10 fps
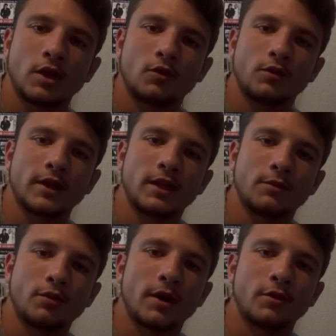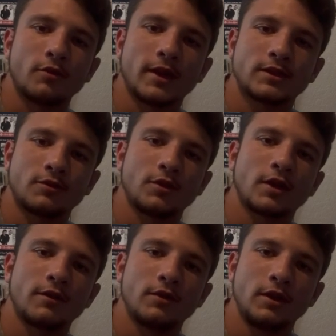we're getting the proper rest and
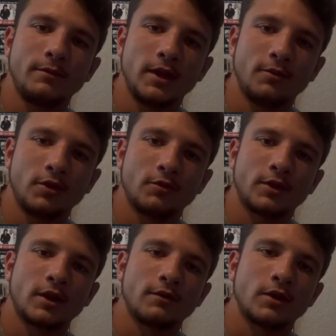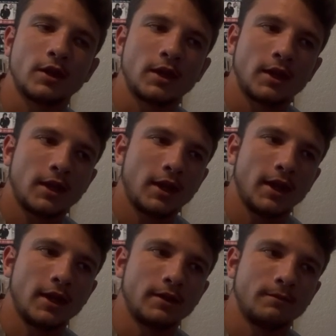recovery to be able to recover
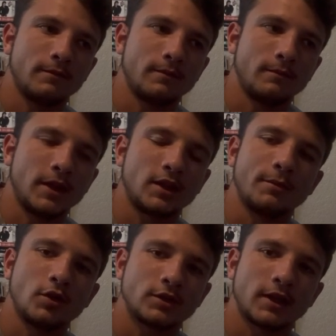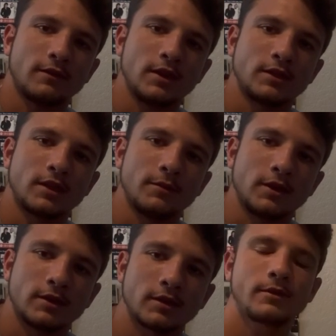and make the most out of these
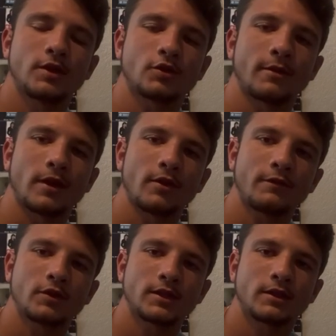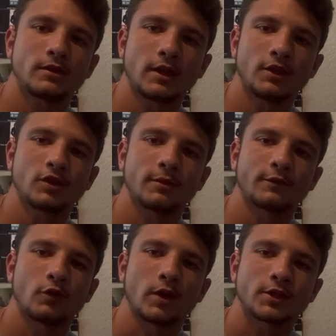stimulus. These are all my references. Thank you so much
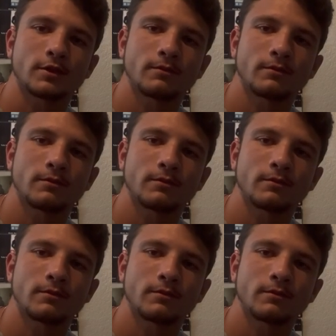for watching.